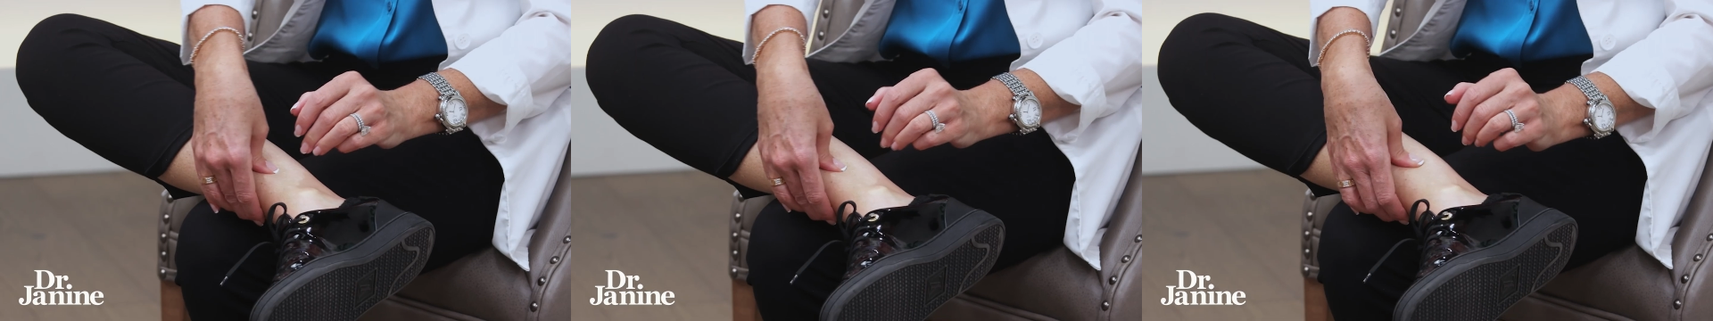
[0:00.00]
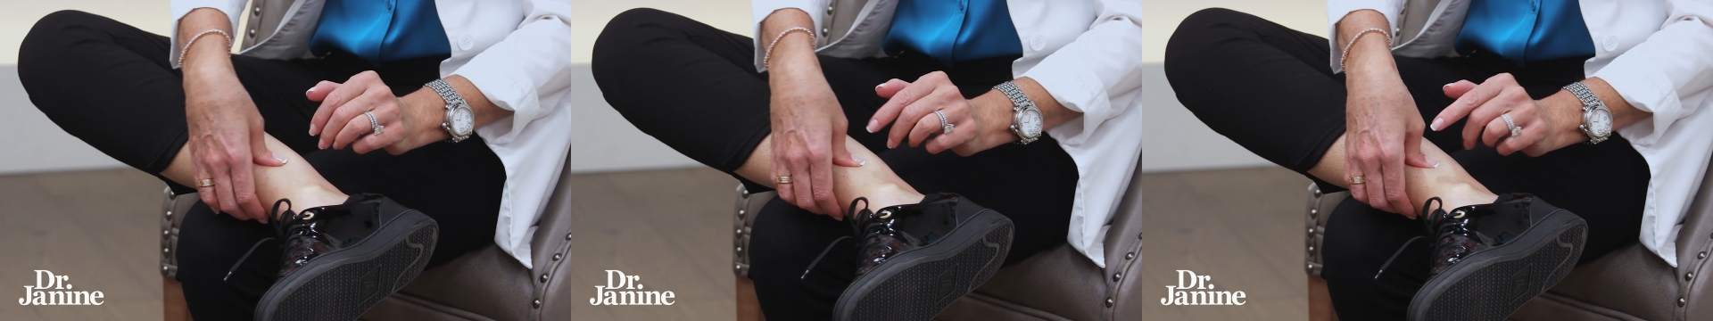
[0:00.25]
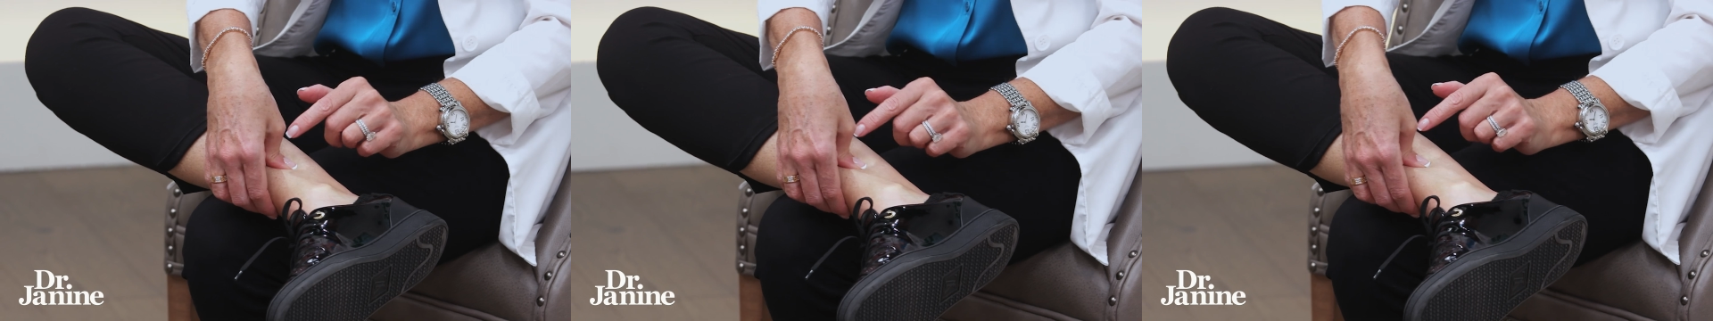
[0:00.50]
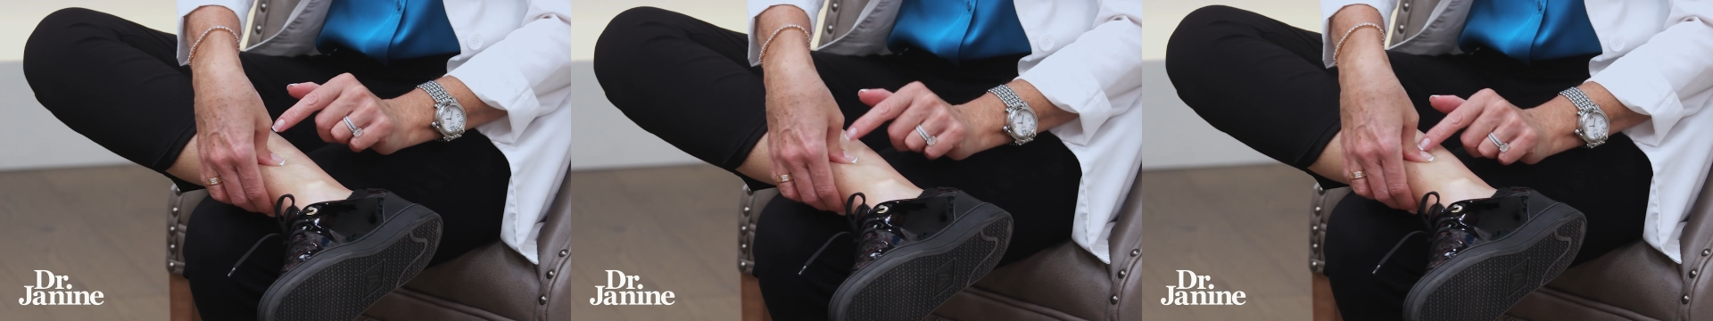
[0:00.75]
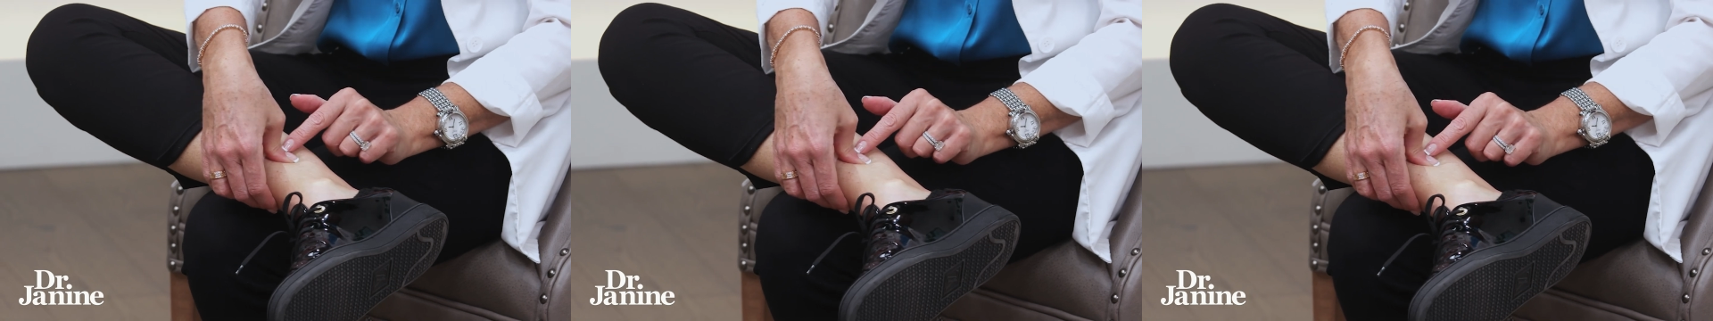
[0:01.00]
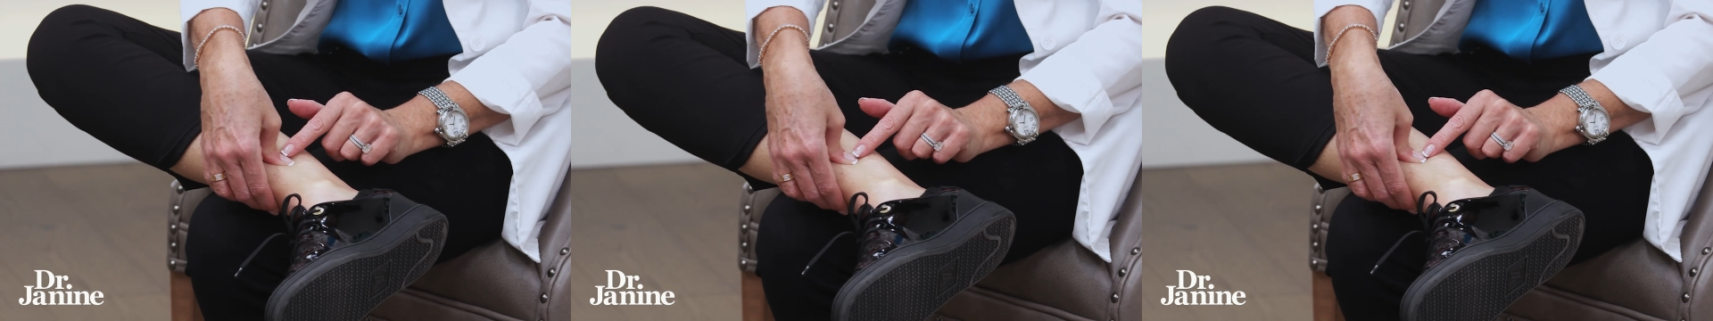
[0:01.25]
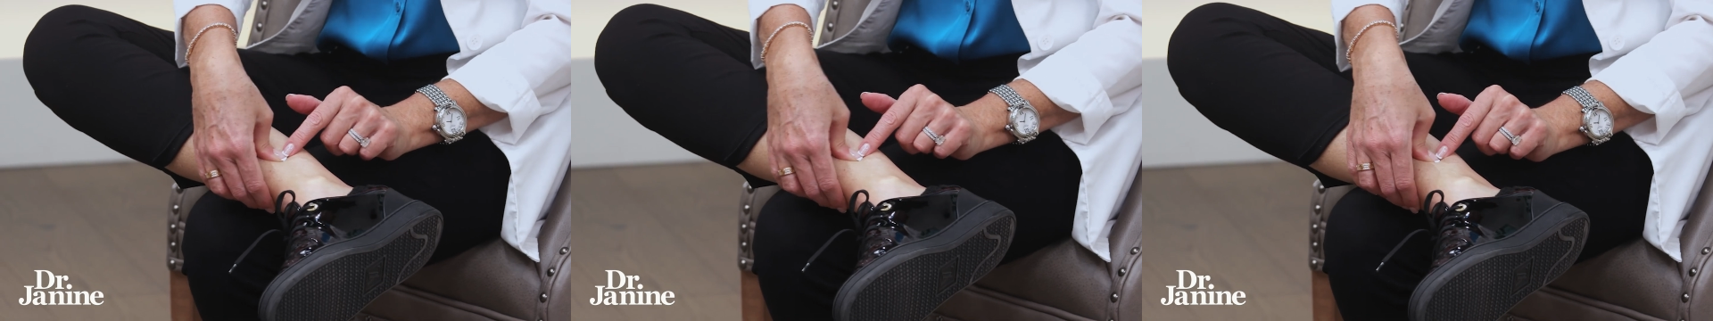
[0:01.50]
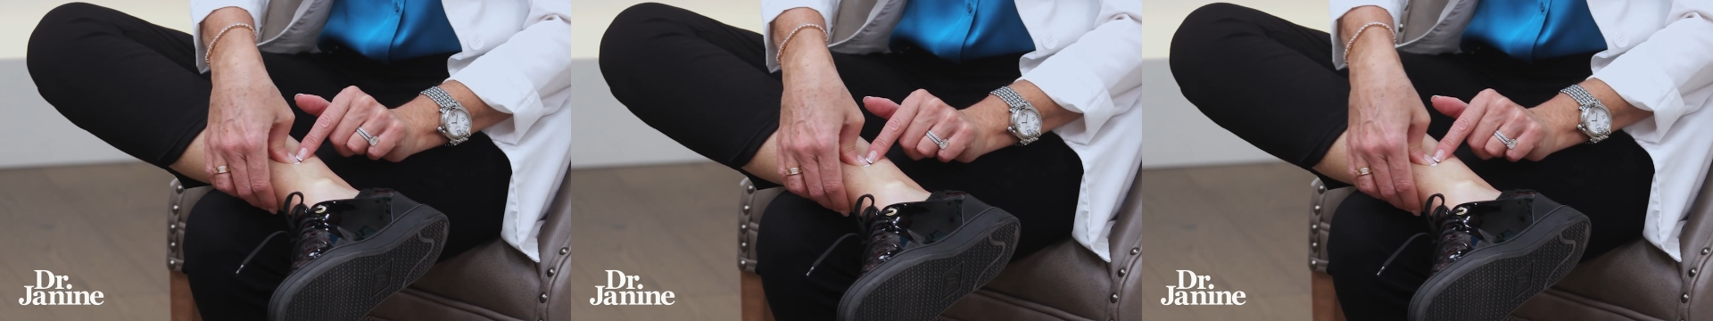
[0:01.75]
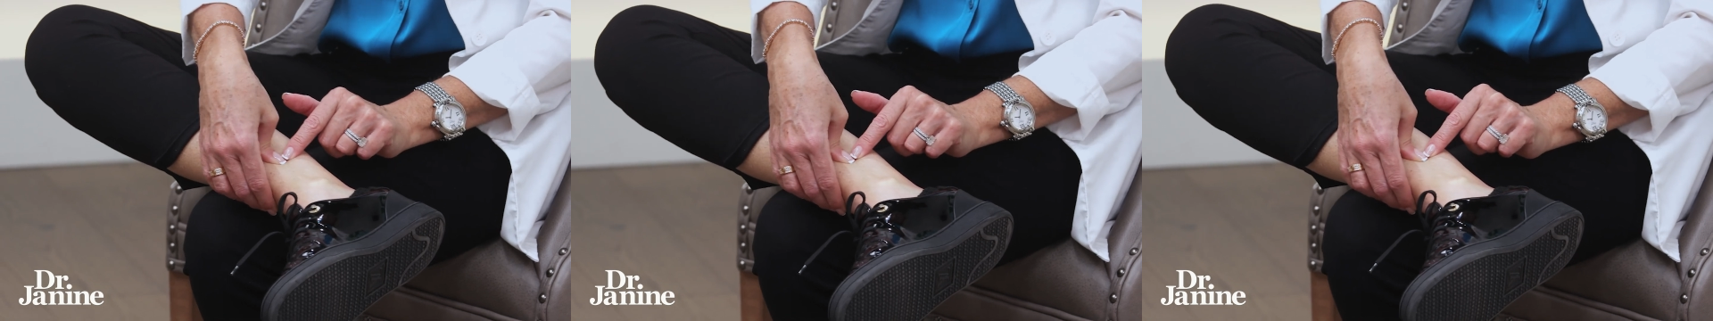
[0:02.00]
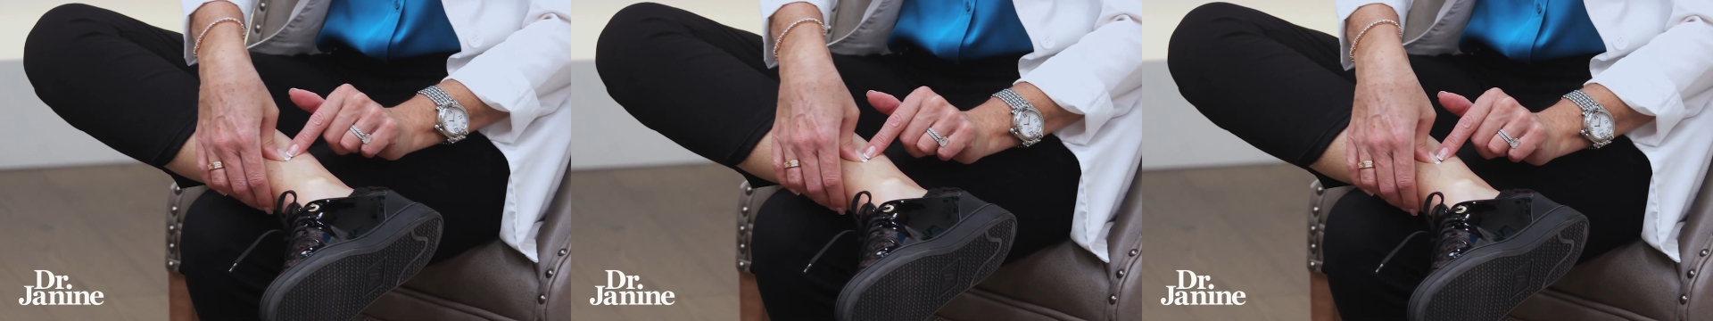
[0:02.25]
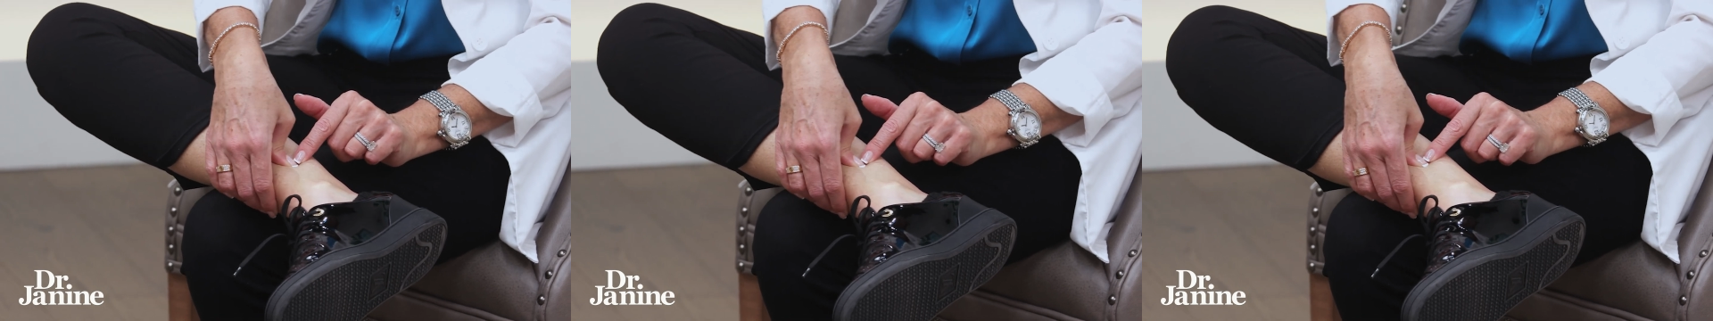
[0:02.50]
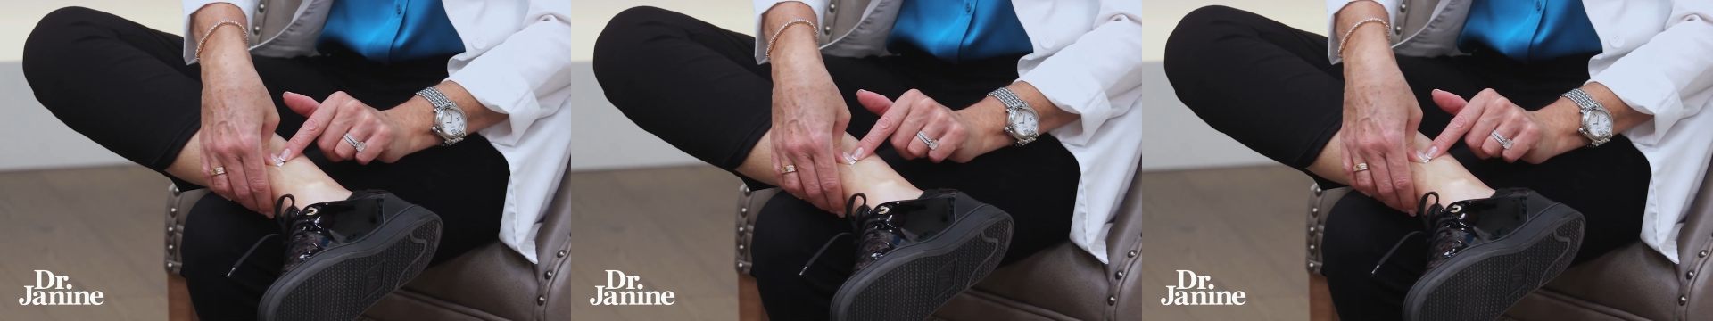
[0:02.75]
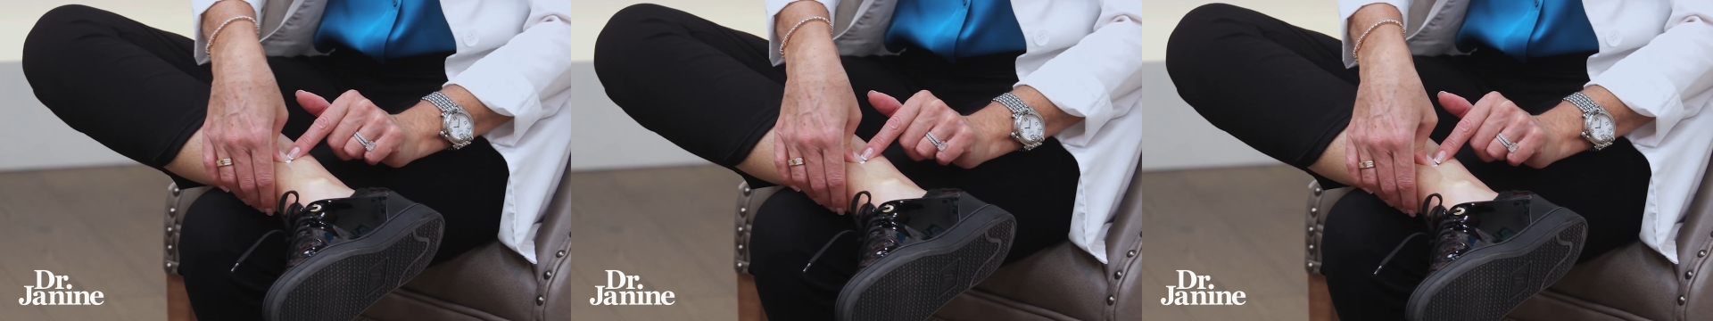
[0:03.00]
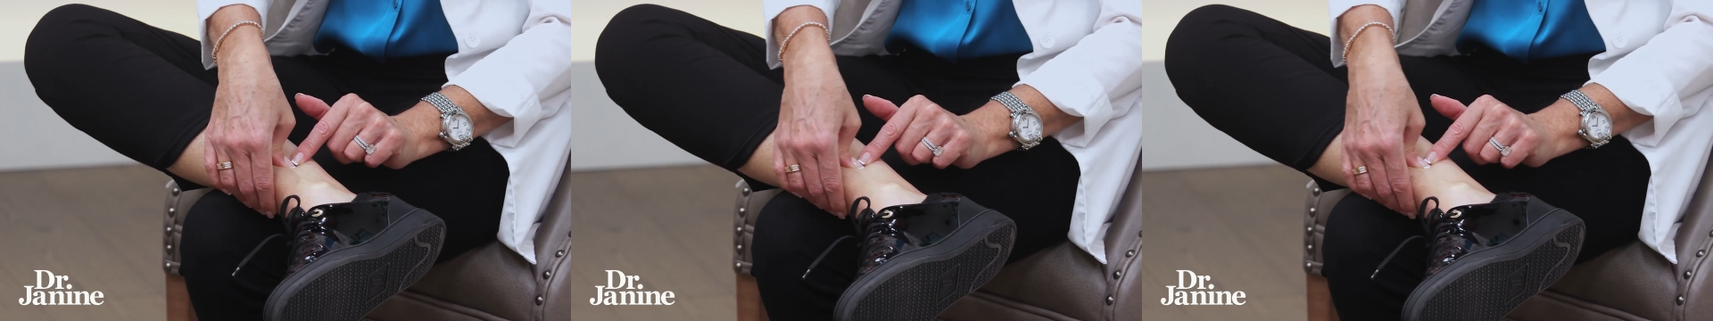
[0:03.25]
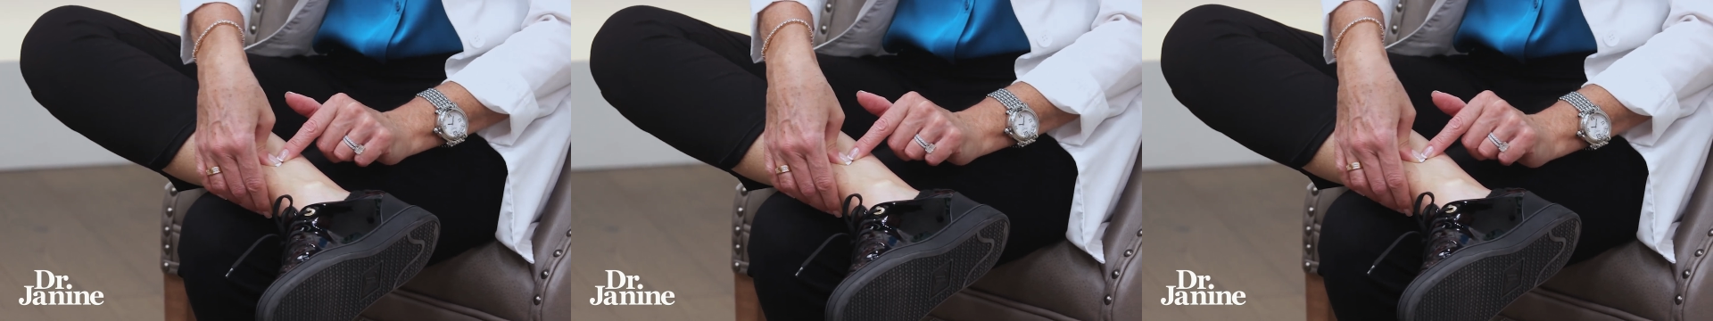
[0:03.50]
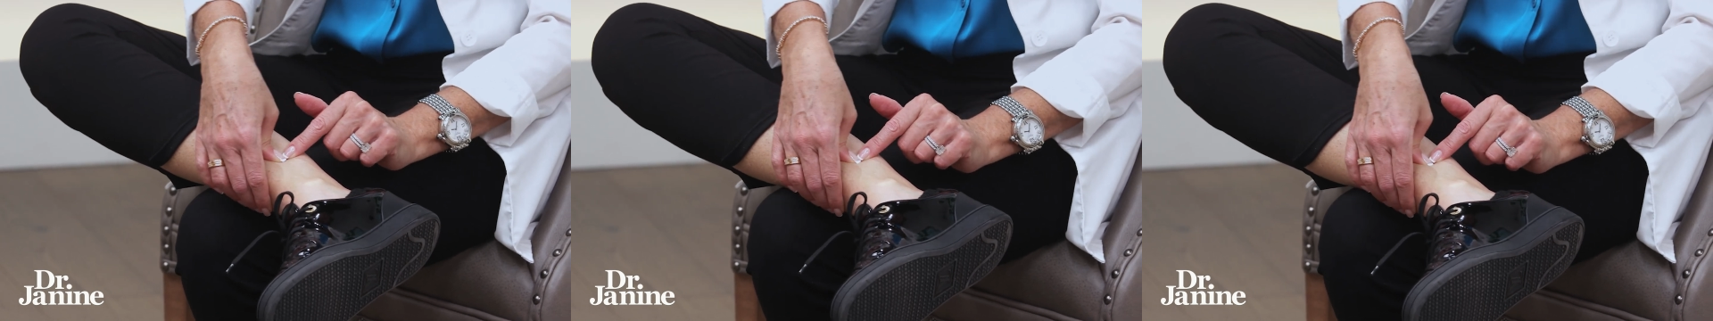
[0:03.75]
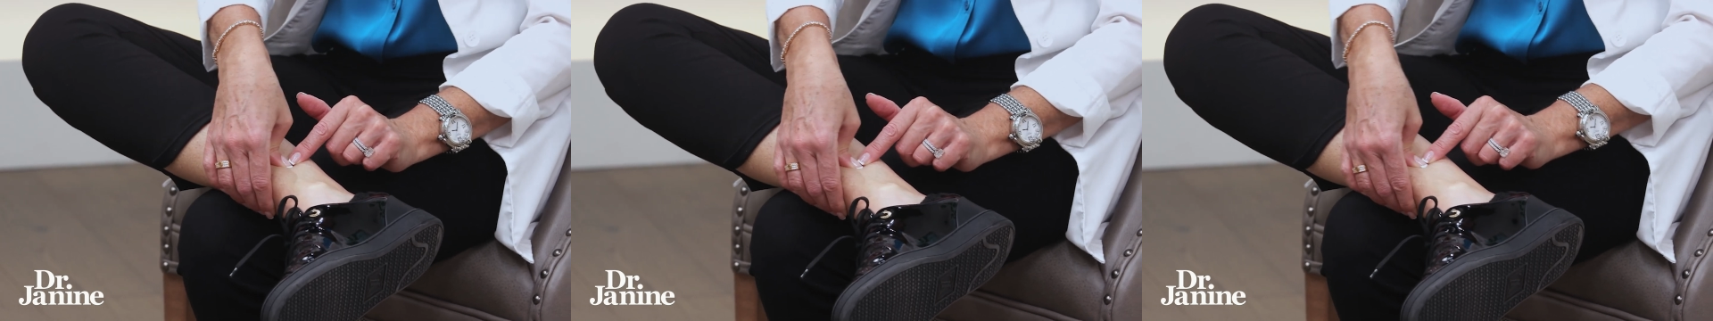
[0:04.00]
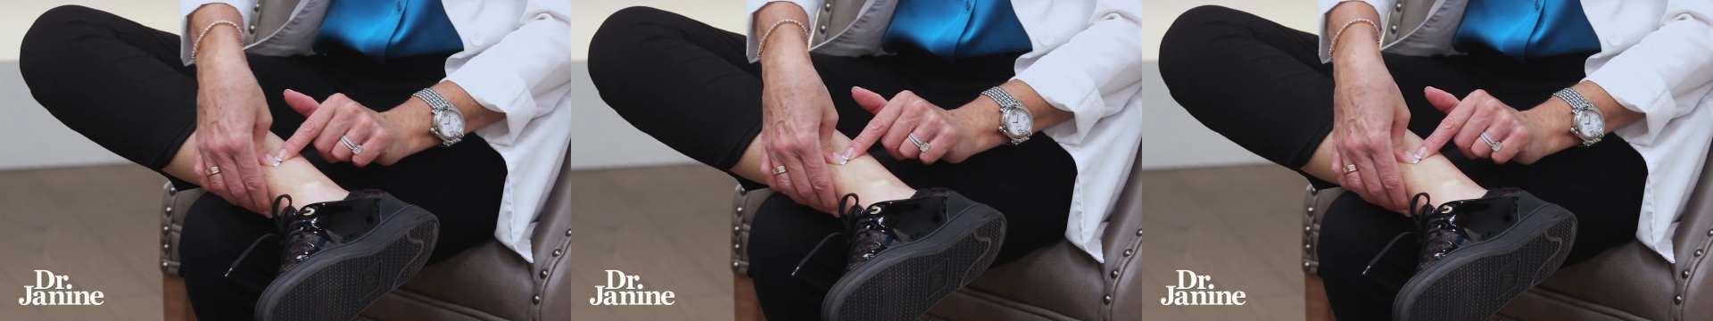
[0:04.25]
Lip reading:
No face is visible, so there are no lips to read.